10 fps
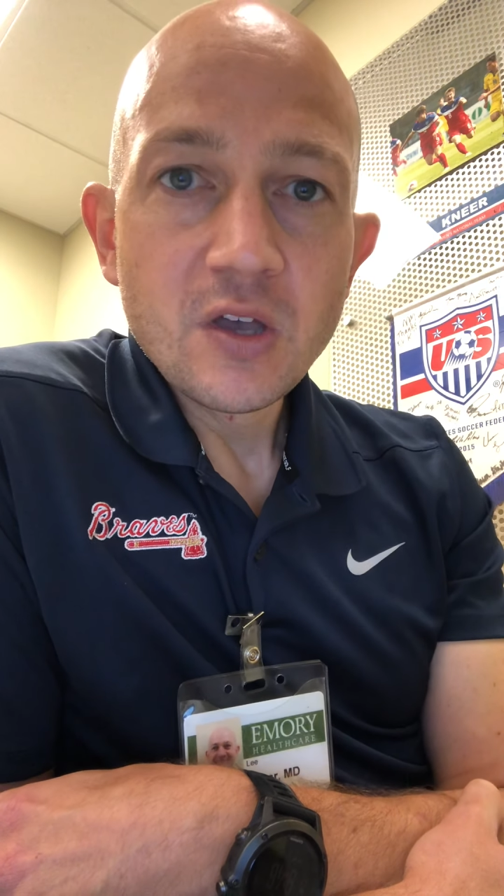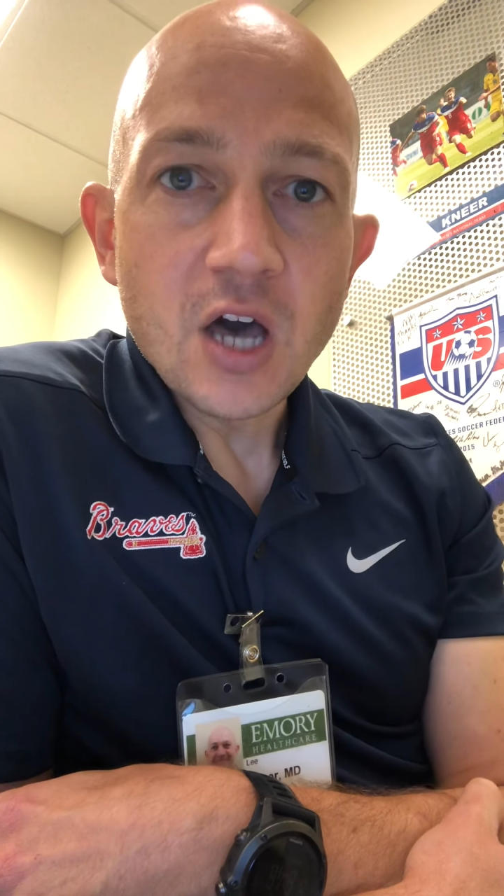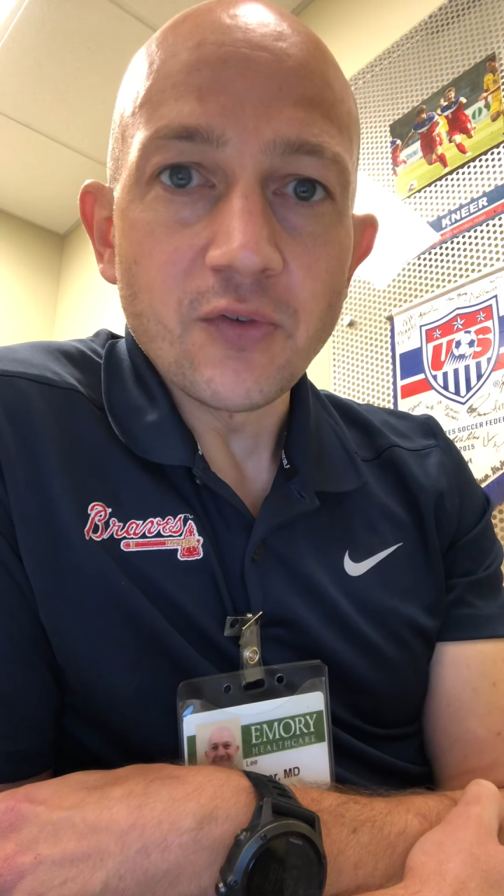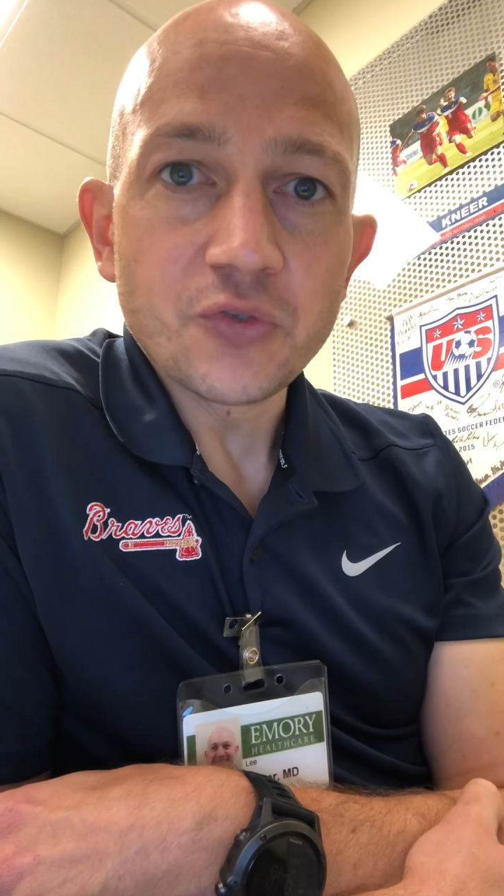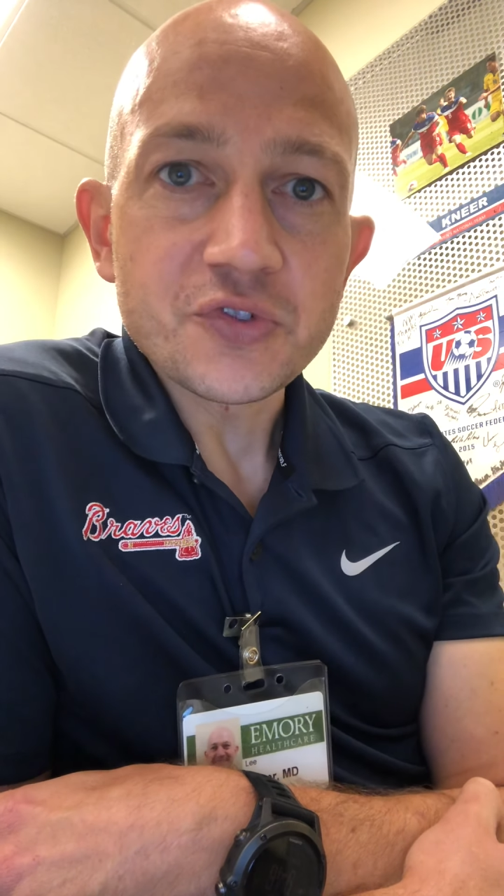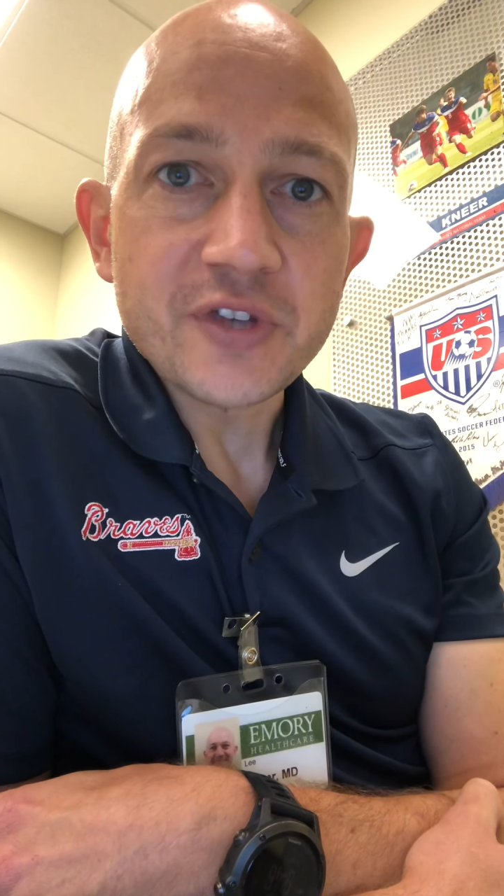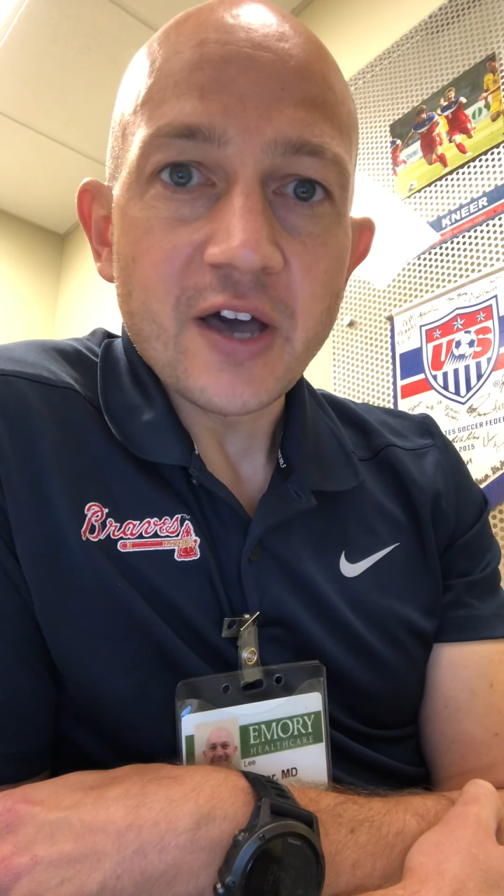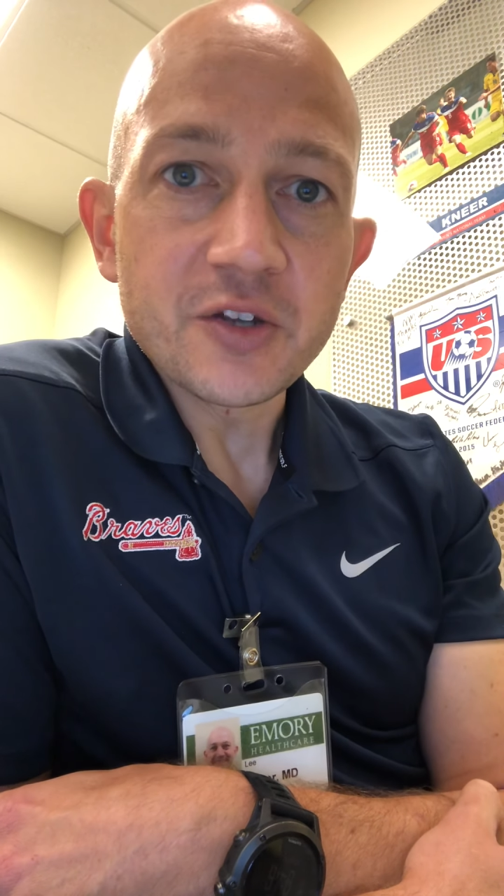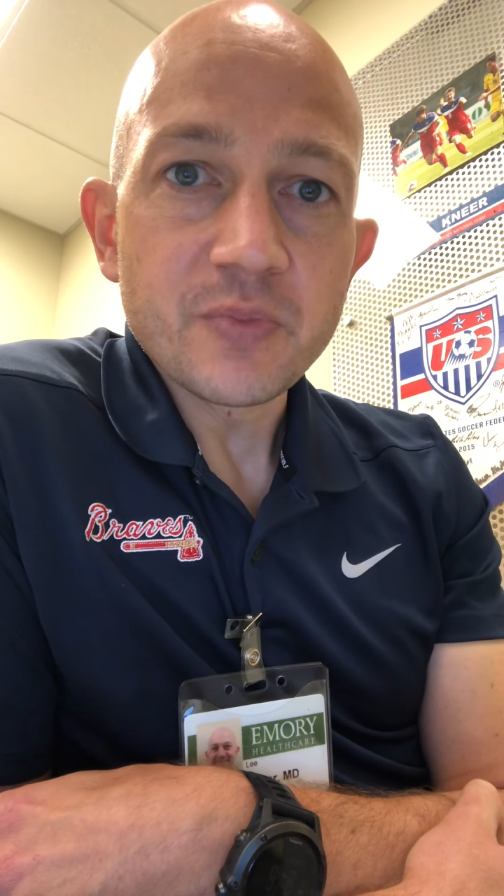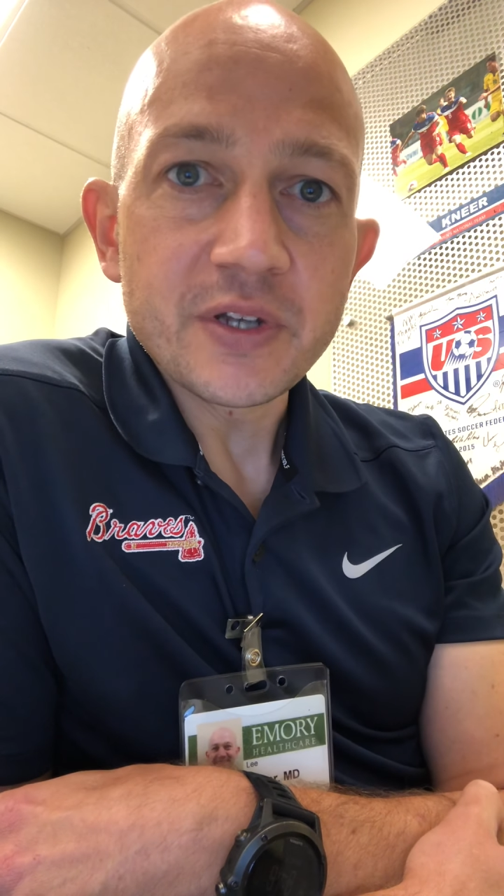
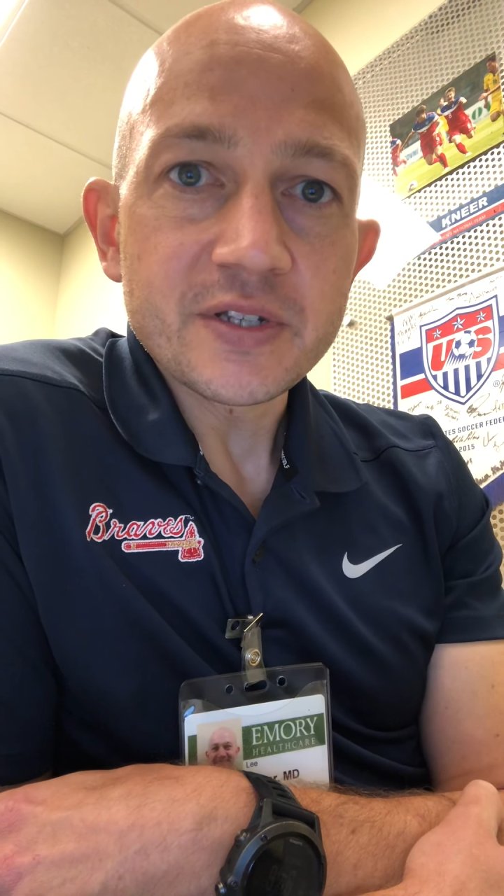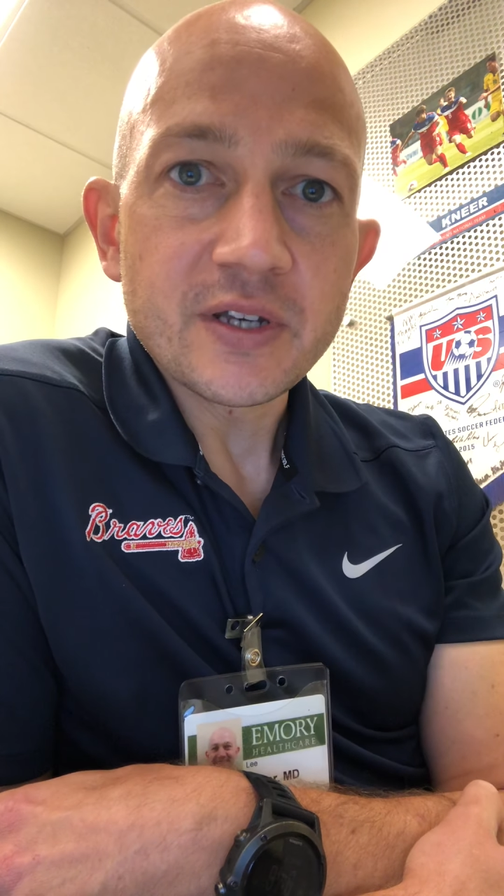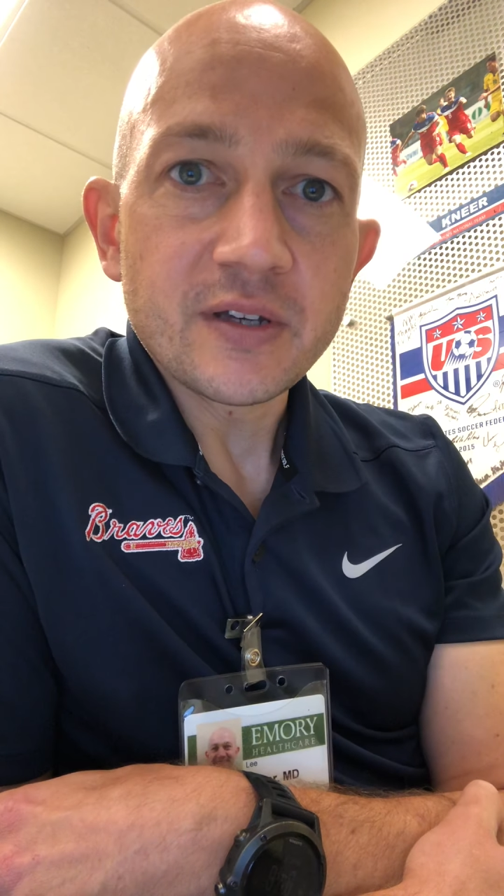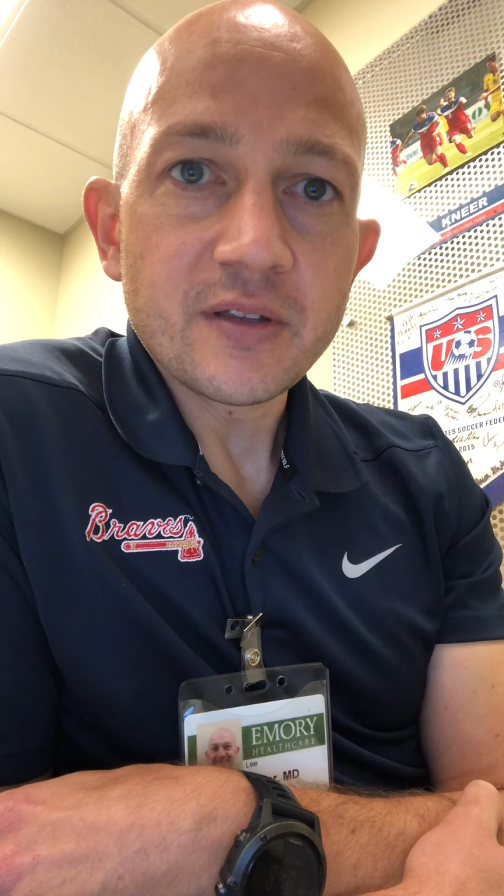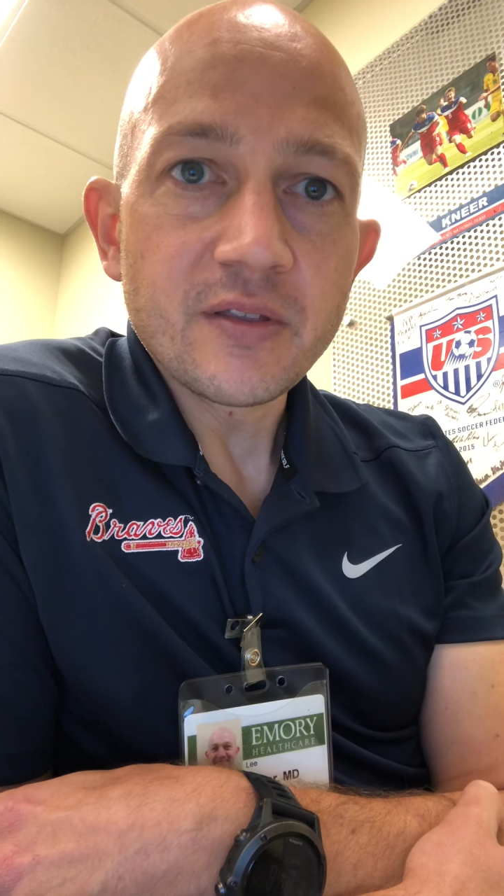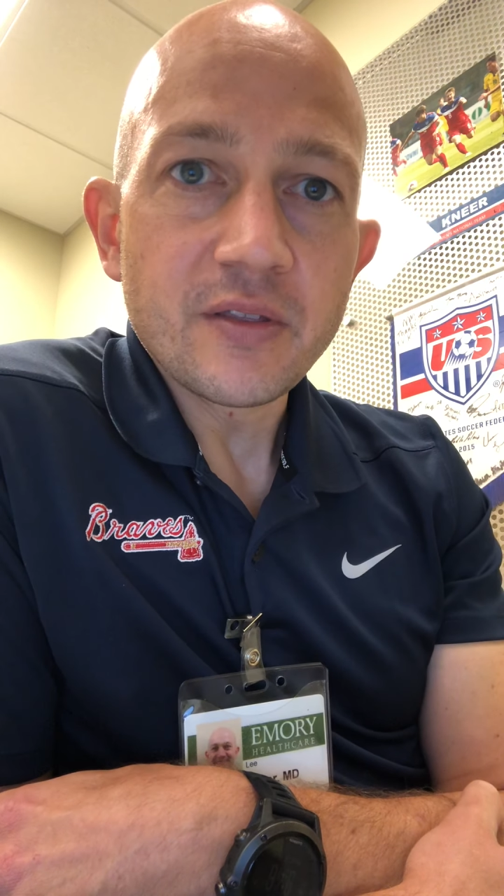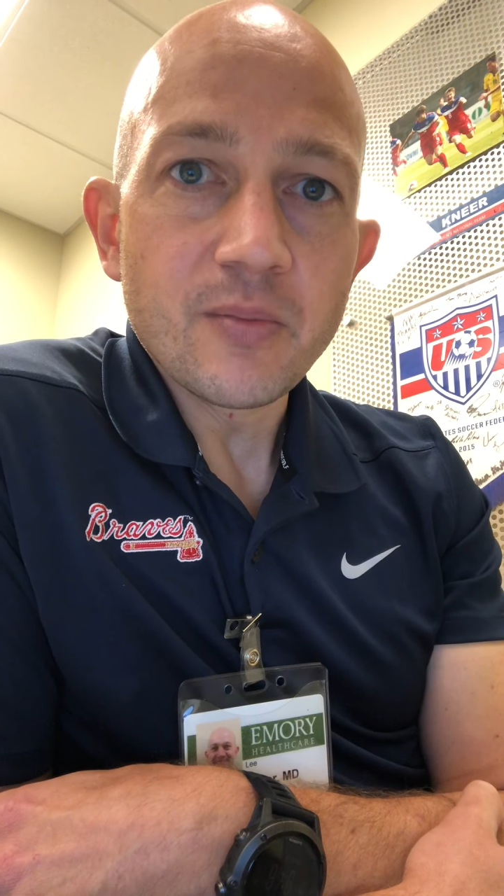ultrasound, but the